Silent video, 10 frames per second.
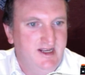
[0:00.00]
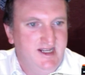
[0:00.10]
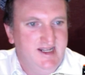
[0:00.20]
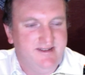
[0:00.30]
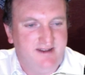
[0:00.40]

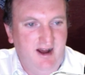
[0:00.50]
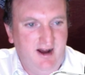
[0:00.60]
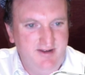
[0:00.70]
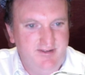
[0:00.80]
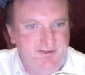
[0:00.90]
It's
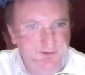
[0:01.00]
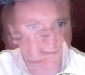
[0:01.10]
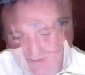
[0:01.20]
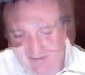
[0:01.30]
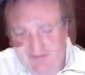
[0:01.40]
hard
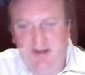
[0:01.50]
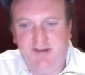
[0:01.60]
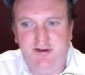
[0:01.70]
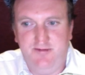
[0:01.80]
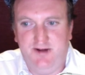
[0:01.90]
to say
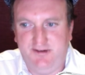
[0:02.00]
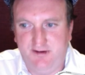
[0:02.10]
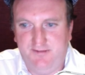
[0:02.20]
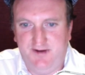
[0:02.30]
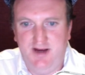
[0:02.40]
too much in
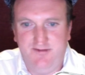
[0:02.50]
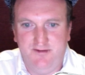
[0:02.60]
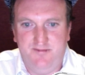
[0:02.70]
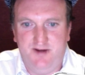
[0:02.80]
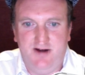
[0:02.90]
favour
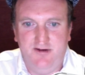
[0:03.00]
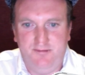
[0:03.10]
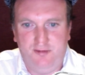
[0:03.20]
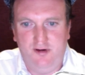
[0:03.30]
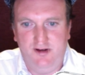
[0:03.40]
of Mari
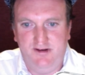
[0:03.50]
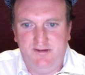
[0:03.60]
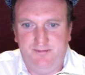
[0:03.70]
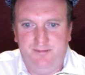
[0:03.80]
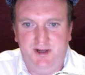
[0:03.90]
Boyer. He's
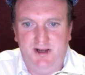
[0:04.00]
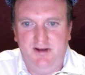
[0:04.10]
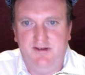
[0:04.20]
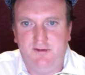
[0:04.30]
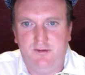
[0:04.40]
barely
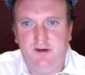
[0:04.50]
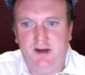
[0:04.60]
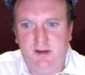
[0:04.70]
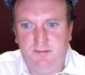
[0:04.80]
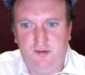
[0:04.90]
scored
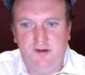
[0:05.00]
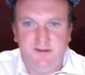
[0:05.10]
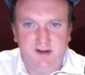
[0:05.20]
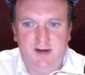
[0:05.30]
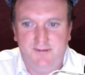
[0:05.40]
any points
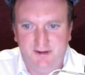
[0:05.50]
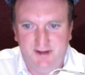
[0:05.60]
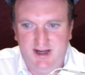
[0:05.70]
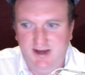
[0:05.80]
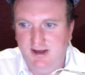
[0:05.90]
after
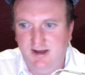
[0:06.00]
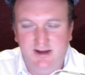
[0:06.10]
that.